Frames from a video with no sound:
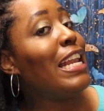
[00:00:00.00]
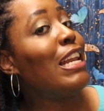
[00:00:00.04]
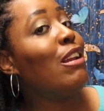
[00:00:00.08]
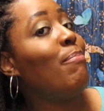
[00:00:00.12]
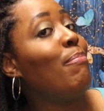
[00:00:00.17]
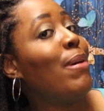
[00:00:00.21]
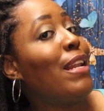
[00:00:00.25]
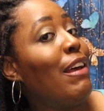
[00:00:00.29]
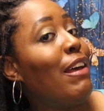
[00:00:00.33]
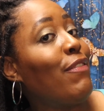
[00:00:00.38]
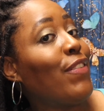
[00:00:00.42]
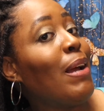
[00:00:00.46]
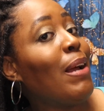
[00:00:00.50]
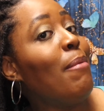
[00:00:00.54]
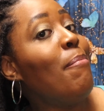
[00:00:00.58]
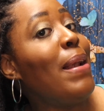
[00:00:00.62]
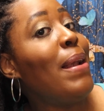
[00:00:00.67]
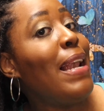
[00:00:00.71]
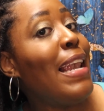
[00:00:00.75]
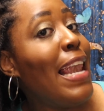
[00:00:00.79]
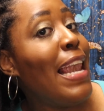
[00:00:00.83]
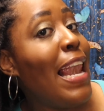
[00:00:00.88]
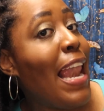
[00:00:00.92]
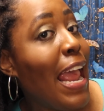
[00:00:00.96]
bit of
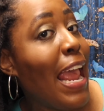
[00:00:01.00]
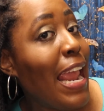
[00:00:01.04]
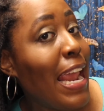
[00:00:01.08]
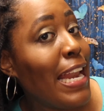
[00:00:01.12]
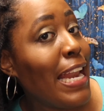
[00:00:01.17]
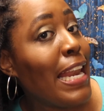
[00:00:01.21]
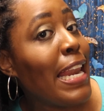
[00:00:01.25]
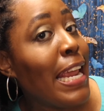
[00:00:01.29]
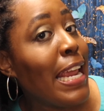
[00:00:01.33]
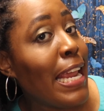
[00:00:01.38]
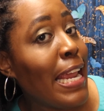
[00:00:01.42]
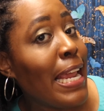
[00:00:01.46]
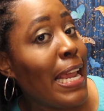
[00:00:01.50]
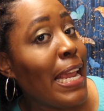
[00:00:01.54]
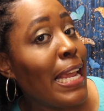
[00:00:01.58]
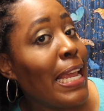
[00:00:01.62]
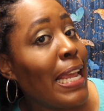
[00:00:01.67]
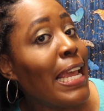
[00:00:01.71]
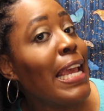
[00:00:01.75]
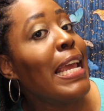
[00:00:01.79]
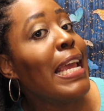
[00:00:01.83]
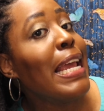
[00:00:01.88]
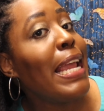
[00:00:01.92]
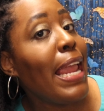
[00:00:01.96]

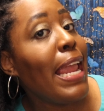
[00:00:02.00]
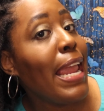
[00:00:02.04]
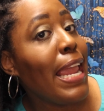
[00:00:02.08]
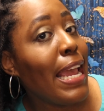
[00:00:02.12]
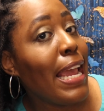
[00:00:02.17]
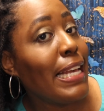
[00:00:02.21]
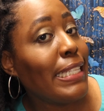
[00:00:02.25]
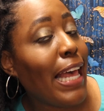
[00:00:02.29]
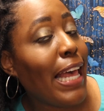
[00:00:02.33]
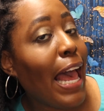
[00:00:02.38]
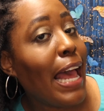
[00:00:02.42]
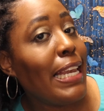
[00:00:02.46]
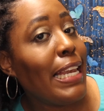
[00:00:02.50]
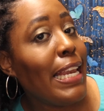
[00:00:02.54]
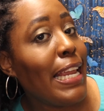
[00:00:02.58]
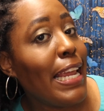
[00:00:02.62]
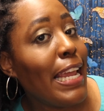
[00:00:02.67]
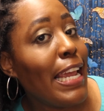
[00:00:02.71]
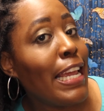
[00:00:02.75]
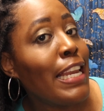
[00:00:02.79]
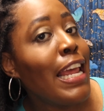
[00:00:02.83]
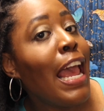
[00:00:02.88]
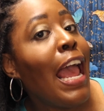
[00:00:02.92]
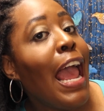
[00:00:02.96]
complaining. Yes, I
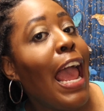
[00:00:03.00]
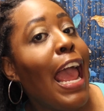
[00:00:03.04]
did.